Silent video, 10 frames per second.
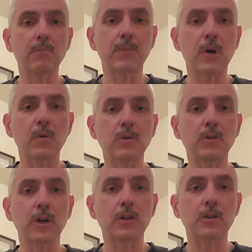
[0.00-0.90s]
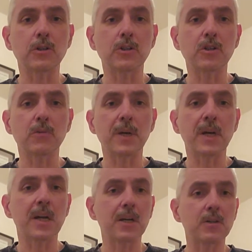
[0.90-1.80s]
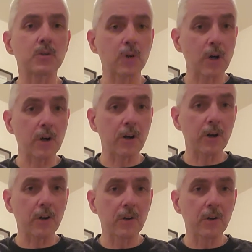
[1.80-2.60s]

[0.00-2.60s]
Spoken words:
bone structure should be getting stronger.